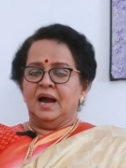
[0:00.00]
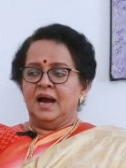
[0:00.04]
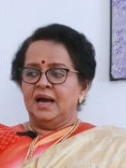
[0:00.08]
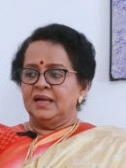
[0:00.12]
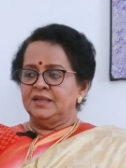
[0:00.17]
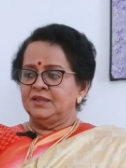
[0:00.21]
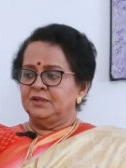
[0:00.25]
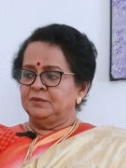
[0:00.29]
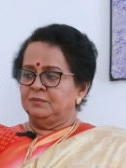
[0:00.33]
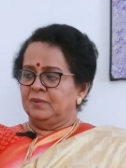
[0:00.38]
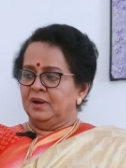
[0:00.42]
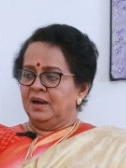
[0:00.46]

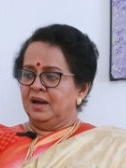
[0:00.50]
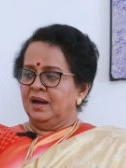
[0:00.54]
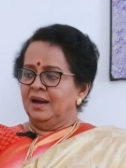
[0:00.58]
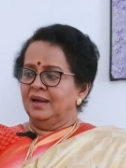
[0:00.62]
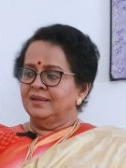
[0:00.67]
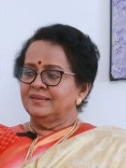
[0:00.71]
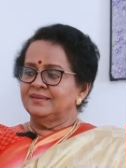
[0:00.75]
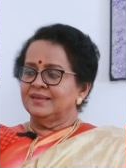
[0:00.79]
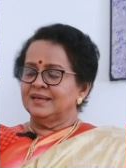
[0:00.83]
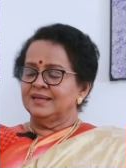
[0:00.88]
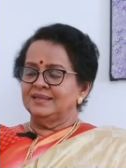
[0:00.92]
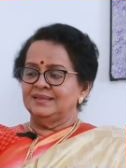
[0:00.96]
Other
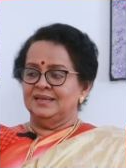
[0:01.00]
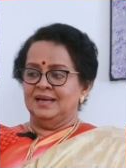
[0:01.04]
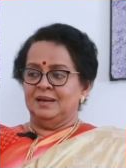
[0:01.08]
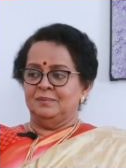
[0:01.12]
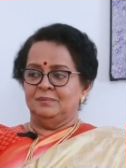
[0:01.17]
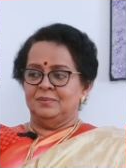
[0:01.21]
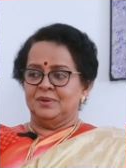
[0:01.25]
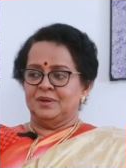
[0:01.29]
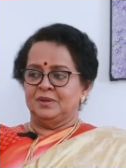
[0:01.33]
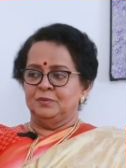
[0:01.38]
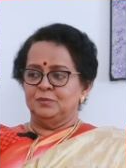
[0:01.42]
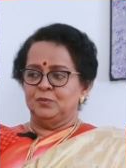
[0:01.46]
Matra,
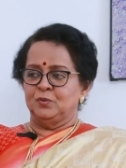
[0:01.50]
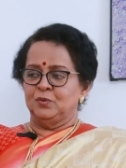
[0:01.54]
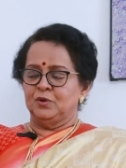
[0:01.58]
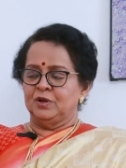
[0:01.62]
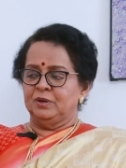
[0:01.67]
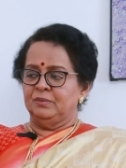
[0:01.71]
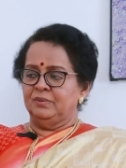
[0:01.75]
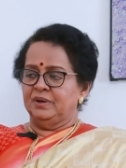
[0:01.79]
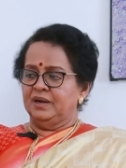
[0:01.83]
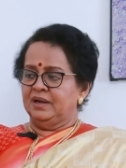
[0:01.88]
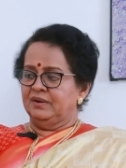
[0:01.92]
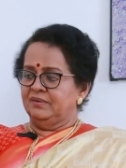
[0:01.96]
Jamba, poor
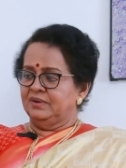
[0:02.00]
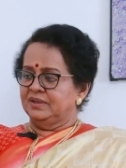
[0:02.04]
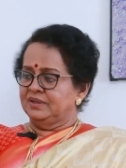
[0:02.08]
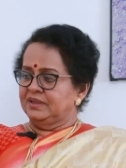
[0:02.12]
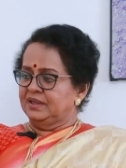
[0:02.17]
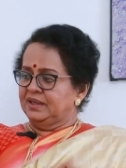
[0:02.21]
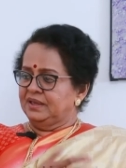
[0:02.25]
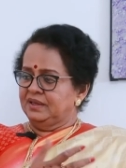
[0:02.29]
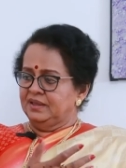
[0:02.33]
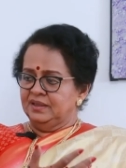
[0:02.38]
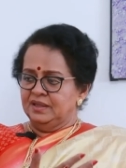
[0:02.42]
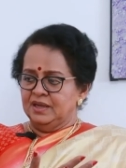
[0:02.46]
out of
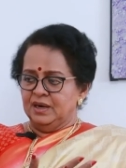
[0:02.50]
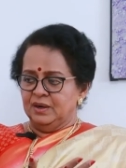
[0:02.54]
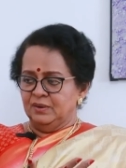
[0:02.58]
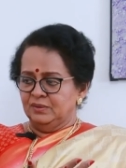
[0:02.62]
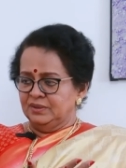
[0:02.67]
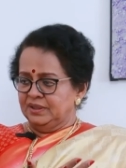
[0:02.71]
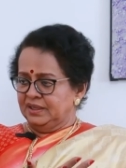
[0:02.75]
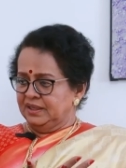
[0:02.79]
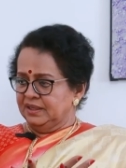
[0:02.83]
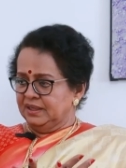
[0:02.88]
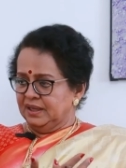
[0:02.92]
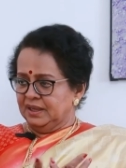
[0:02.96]
the
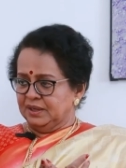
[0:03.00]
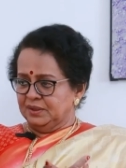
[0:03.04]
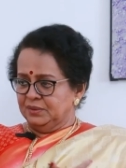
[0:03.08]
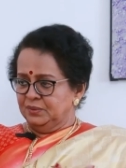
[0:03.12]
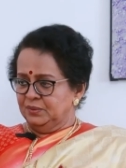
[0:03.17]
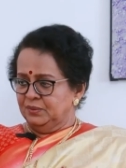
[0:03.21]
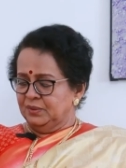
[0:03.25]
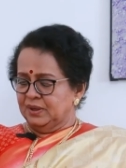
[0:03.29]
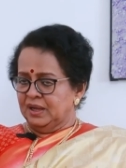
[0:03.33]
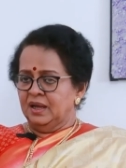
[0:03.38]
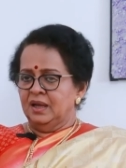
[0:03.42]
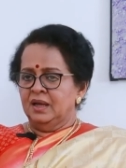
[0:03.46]

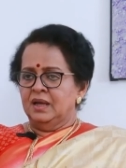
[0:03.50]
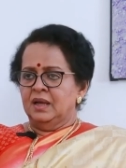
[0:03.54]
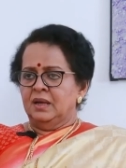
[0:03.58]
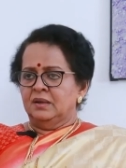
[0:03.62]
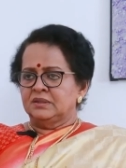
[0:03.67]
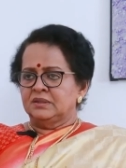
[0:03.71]
Ricardoda.